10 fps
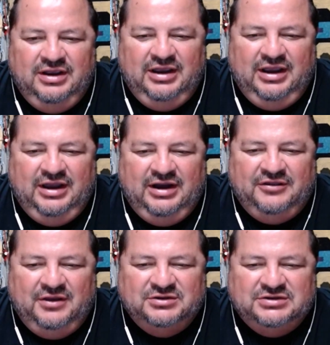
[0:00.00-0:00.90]
And I
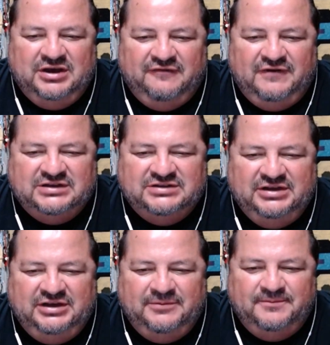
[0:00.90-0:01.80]
thought it was kind of
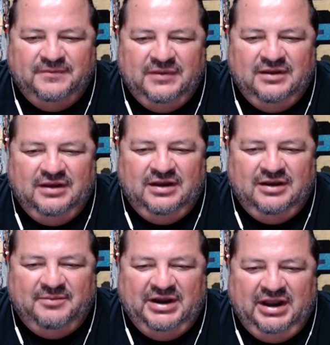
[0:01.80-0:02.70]
fascinating.
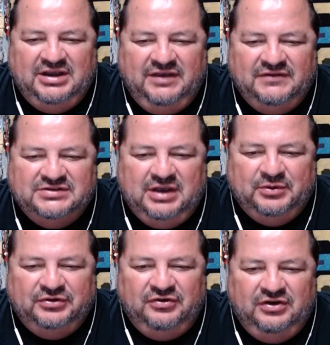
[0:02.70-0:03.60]
My dad gave us the
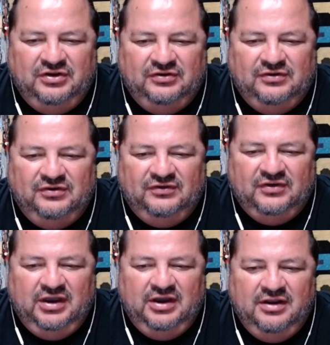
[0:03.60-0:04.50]
opportunity to
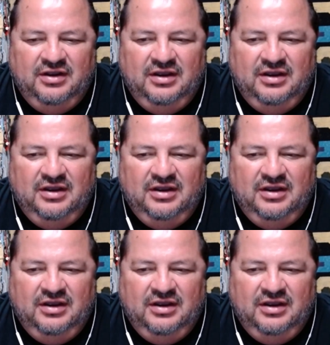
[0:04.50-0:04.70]
decide